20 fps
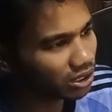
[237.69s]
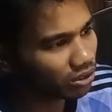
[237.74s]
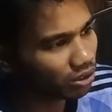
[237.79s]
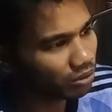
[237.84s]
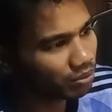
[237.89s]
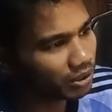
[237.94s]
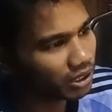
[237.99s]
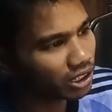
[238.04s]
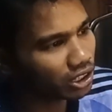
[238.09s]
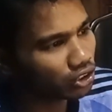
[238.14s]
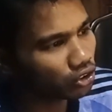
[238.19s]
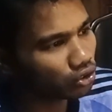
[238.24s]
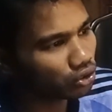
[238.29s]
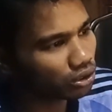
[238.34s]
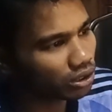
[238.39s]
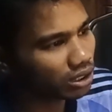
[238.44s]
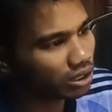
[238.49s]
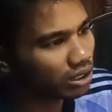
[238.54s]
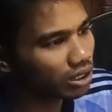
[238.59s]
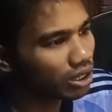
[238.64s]
of an
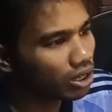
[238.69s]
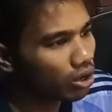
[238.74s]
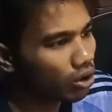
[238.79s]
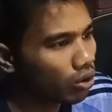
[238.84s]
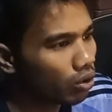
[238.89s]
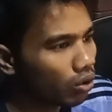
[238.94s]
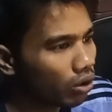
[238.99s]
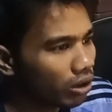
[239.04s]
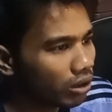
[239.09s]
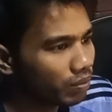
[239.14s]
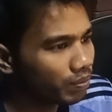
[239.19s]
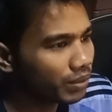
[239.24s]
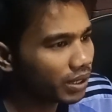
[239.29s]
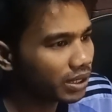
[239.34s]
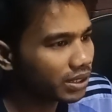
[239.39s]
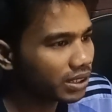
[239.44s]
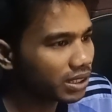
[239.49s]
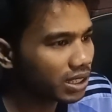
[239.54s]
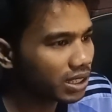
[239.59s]
insurer. All PaaS